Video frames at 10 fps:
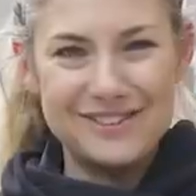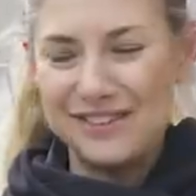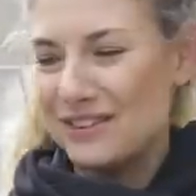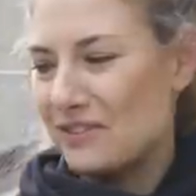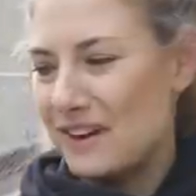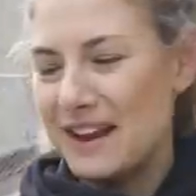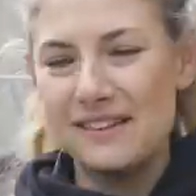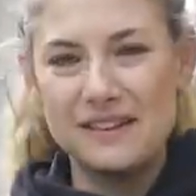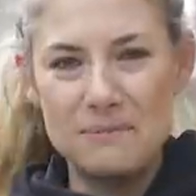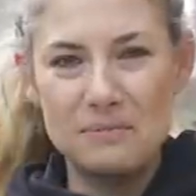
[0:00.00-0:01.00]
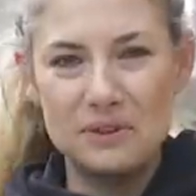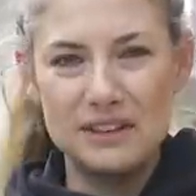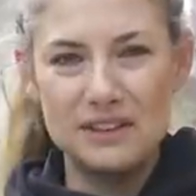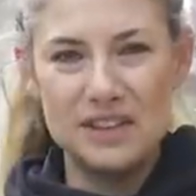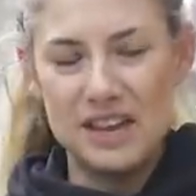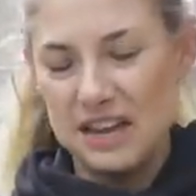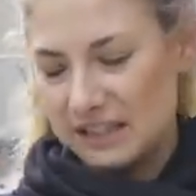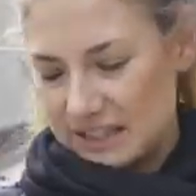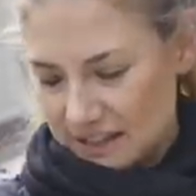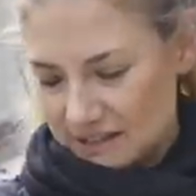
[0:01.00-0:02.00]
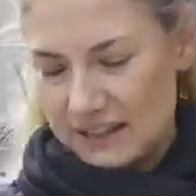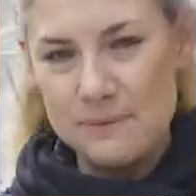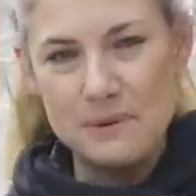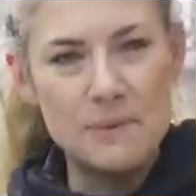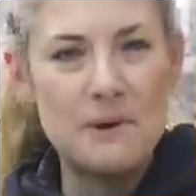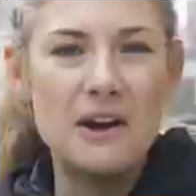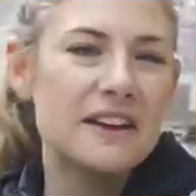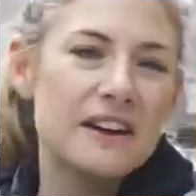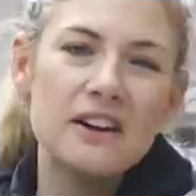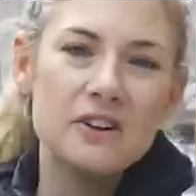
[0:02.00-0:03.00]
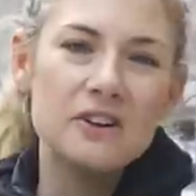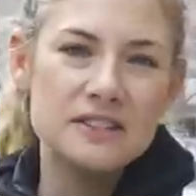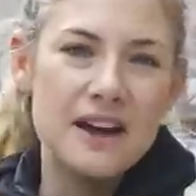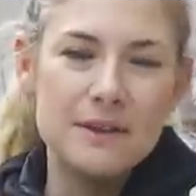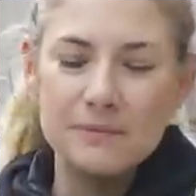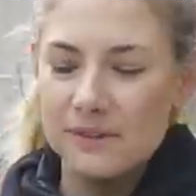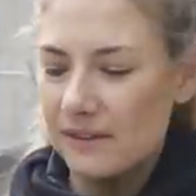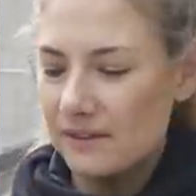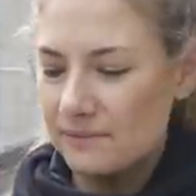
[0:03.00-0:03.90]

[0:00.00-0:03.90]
It's just a great, simple little thing to keep in your pocket at all times.